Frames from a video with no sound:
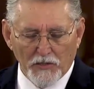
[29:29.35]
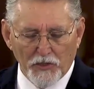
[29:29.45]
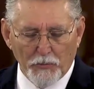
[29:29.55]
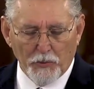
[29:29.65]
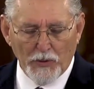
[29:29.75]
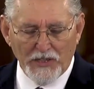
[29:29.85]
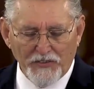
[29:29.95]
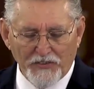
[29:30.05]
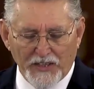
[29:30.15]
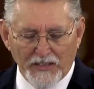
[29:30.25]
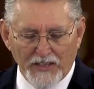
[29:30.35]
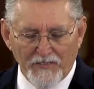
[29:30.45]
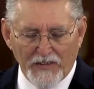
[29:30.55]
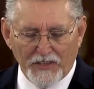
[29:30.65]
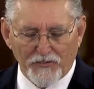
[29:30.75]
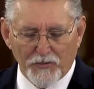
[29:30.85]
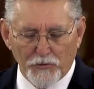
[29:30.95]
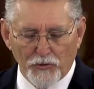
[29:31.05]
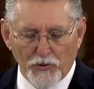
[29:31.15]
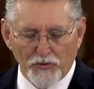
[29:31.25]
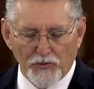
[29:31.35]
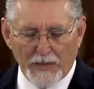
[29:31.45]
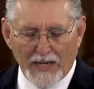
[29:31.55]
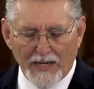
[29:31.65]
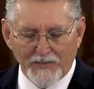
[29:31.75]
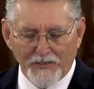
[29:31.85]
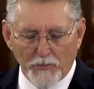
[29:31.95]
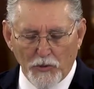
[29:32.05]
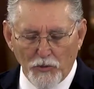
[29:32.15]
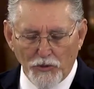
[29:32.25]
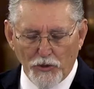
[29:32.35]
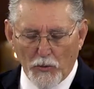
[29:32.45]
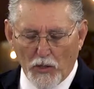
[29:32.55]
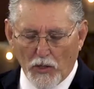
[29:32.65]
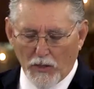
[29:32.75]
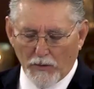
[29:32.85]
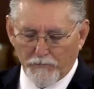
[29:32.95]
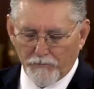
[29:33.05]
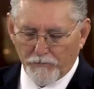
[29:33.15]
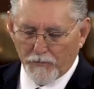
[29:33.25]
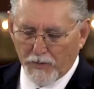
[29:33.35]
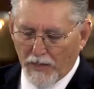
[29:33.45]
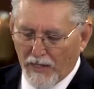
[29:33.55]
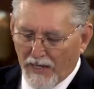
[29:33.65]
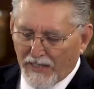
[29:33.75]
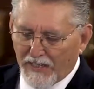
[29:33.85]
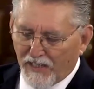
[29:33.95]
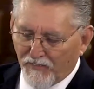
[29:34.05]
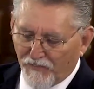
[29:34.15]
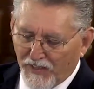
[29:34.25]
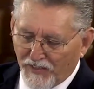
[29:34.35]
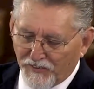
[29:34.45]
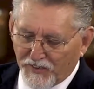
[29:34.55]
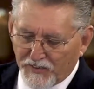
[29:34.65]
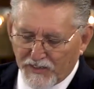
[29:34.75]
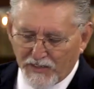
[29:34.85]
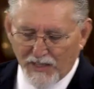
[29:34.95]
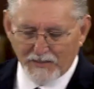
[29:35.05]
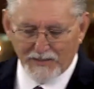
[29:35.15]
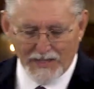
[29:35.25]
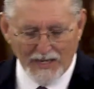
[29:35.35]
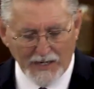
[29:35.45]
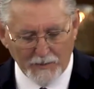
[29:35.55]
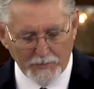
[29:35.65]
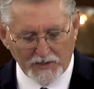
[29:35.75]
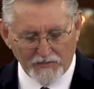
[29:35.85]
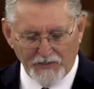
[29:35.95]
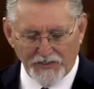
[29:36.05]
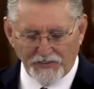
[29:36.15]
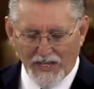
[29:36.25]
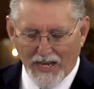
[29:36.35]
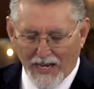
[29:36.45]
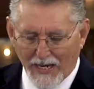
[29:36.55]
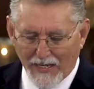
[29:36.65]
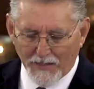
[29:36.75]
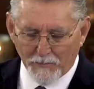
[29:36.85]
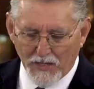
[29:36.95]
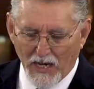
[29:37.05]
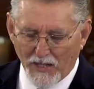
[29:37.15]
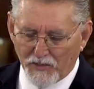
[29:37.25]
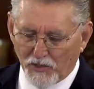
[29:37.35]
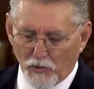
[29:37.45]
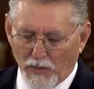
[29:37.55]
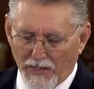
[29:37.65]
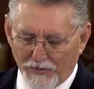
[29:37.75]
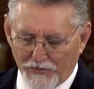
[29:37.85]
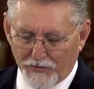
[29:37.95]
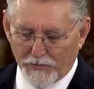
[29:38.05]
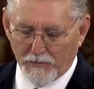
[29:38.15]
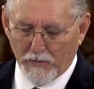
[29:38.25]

to priests and Levites from Jerusalem to ask him who you are. And he confessed and did not deny, but confessed, I am not the Christ.